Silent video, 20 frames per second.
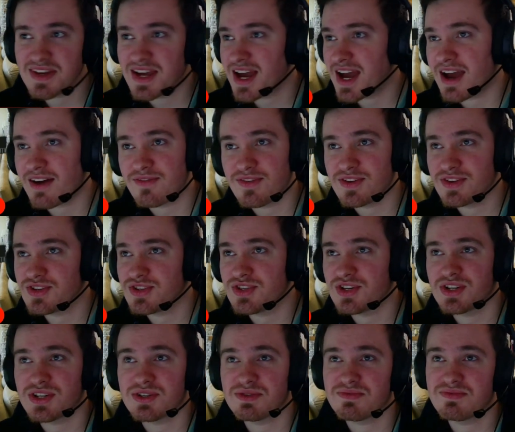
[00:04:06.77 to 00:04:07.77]
having
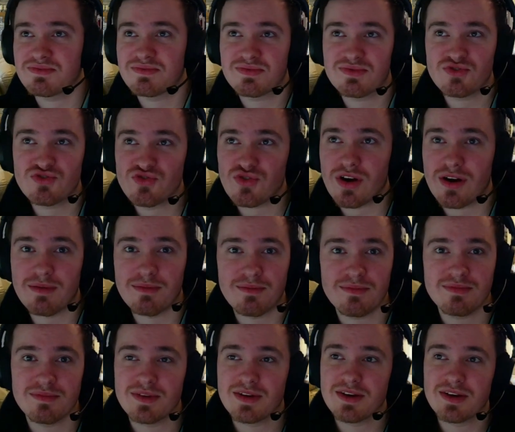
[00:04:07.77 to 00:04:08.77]
to try
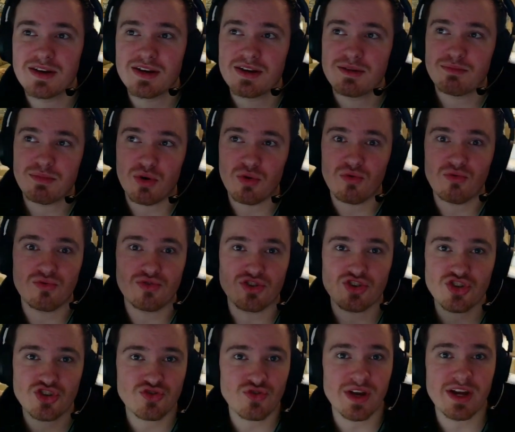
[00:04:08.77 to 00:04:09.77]
and pull the
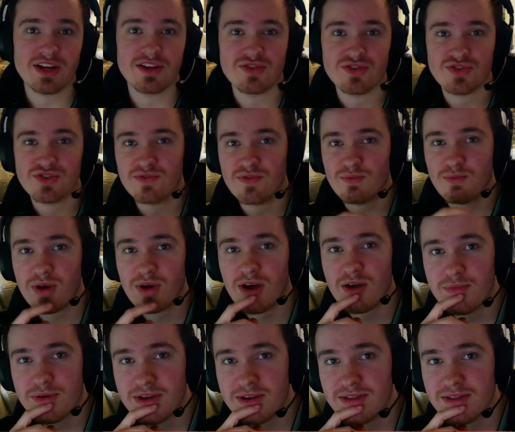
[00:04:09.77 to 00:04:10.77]
strings of a
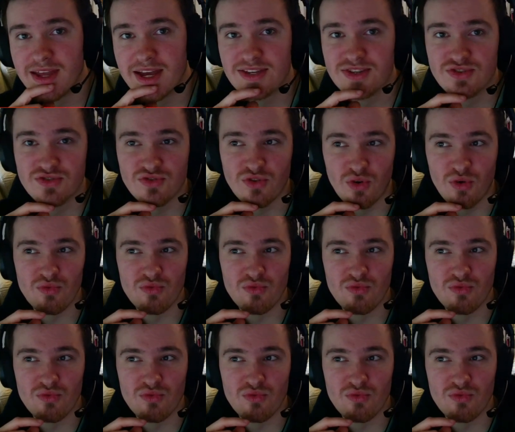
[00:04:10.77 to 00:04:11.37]
puppet that's not